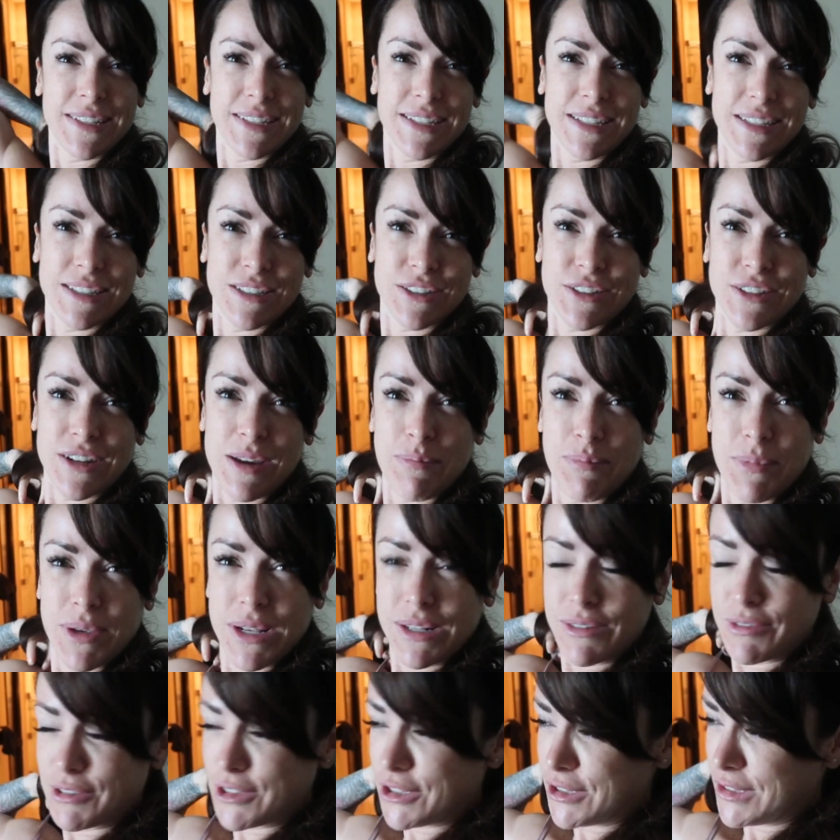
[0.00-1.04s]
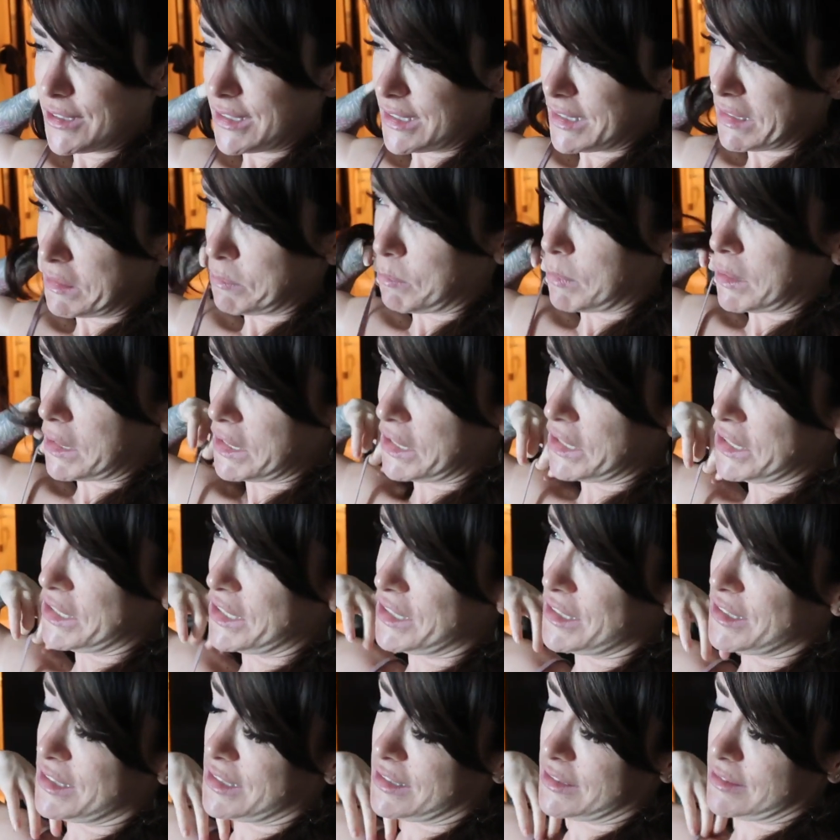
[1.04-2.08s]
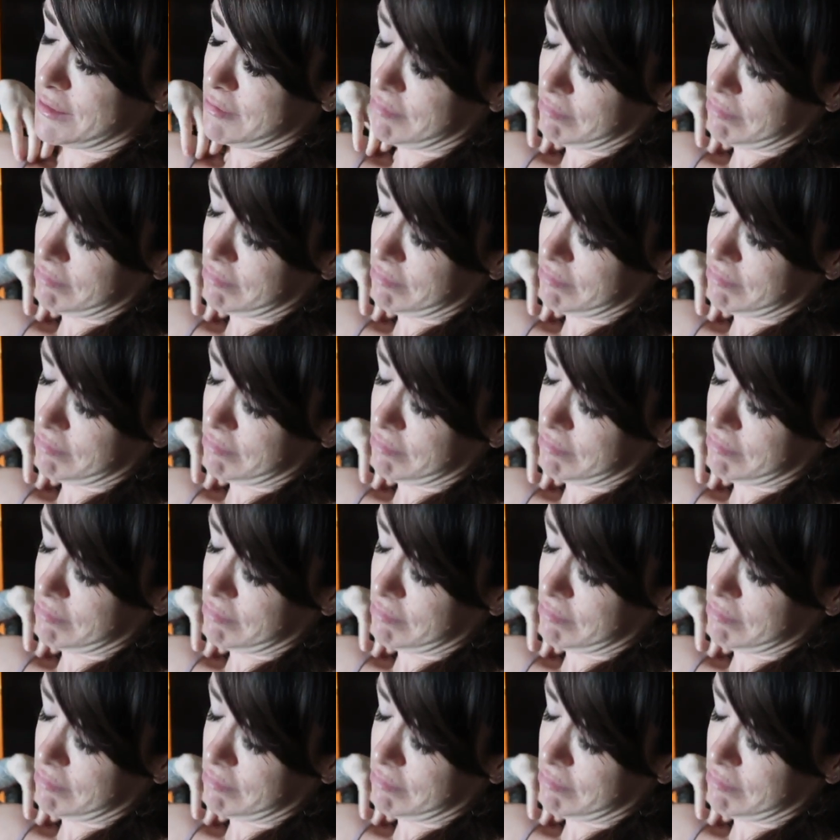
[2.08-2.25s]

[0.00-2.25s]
a little treadmill run and I might not.